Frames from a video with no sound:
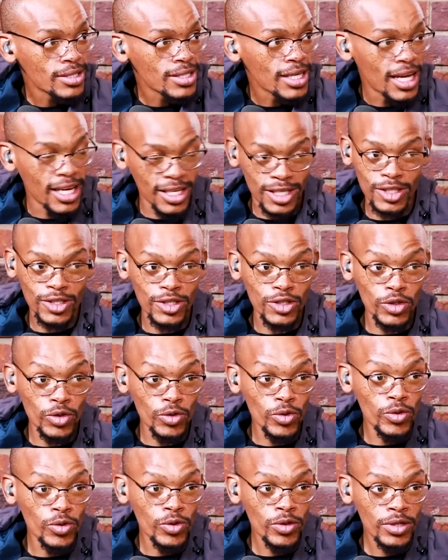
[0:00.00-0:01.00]
And
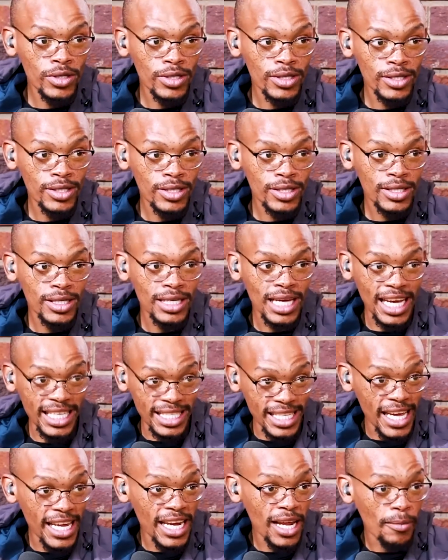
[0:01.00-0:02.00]
you
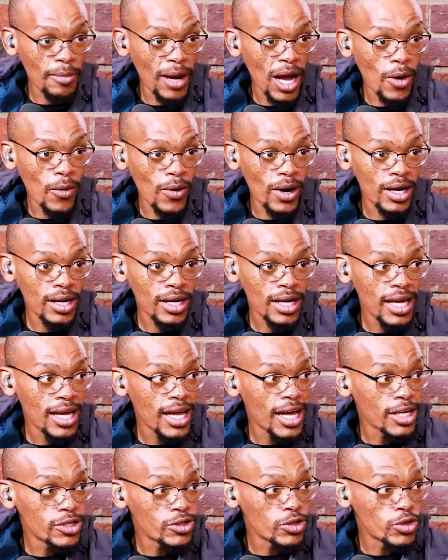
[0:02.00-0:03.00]
attaining power
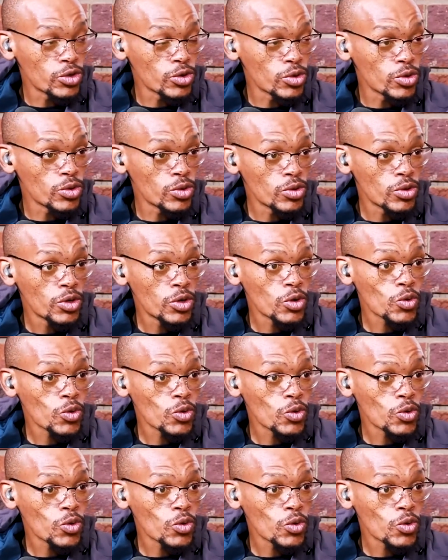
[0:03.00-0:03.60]
had to do